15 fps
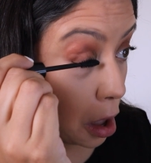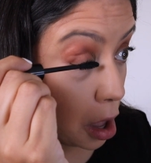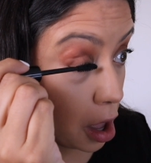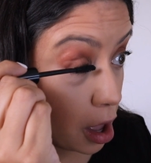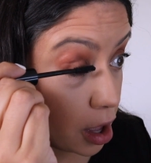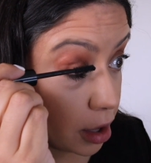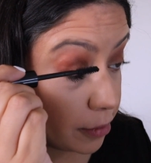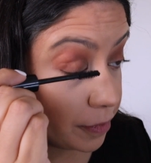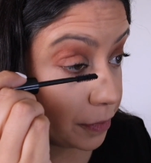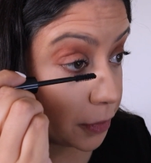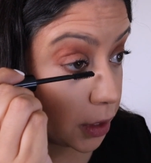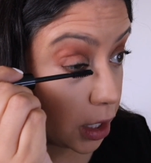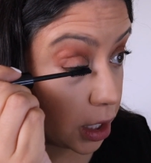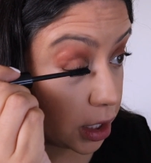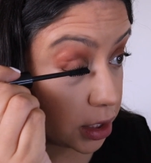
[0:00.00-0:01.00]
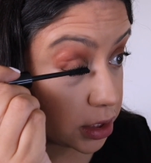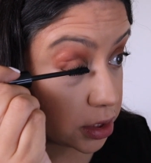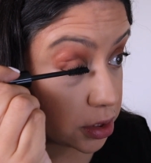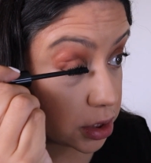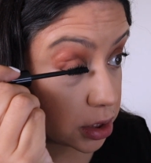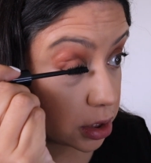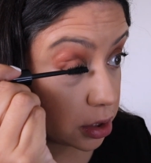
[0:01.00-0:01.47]
And
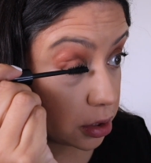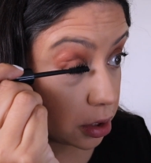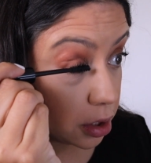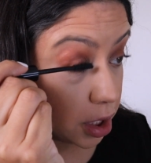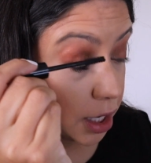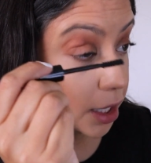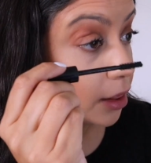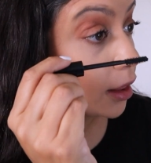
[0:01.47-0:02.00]
it's good. I